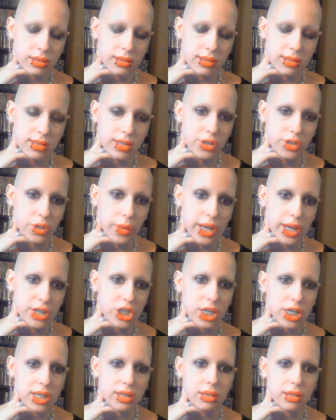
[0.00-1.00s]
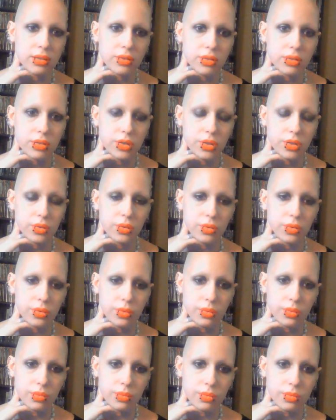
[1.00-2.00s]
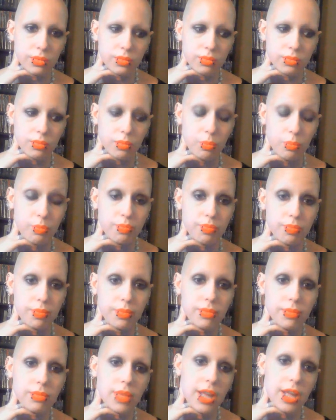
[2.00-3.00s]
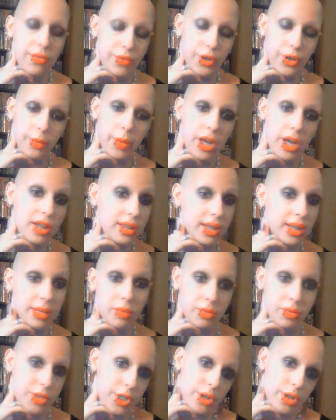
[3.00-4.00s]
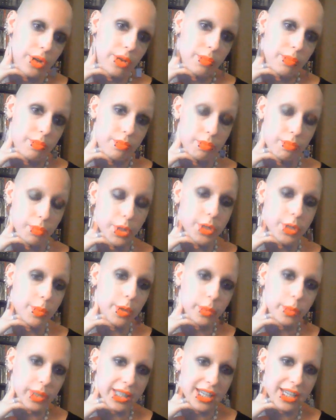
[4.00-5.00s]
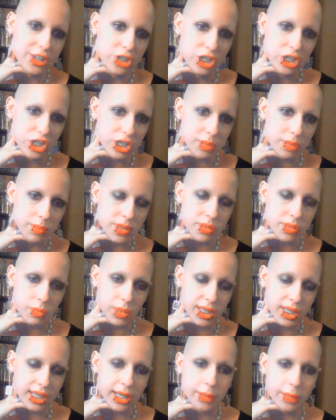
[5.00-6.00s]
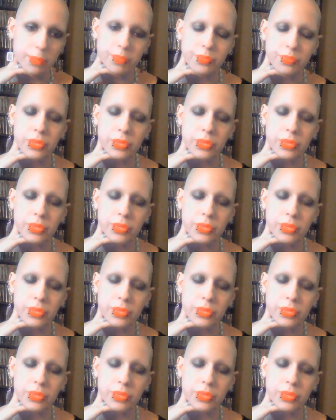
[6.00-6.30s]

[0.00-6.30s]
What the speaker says: situation to, if you're poly, to multiple relationships, really.